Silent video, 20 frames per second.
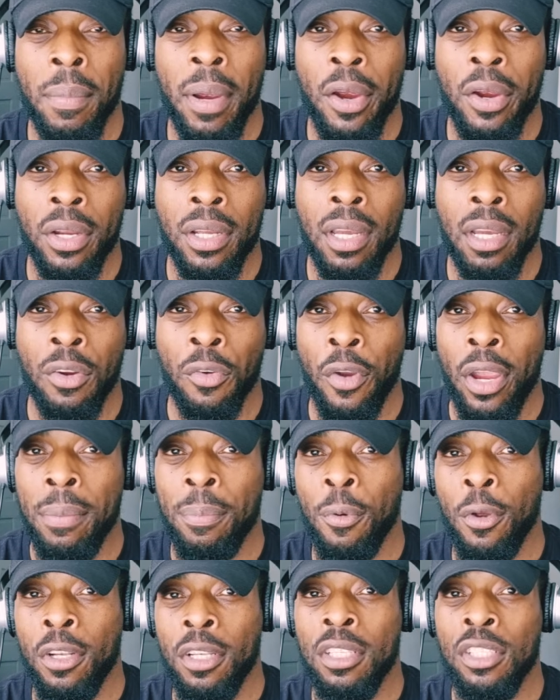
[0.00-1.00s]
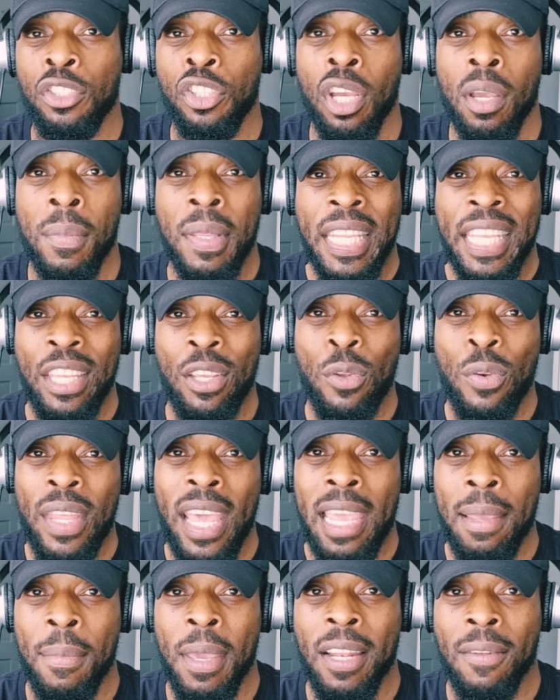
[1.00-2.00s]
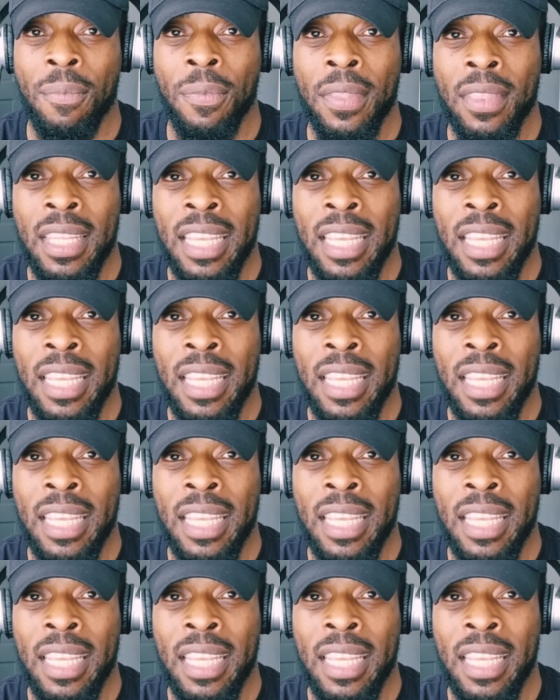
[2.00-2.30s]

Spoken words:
America, Great Britain, Germany, you name it.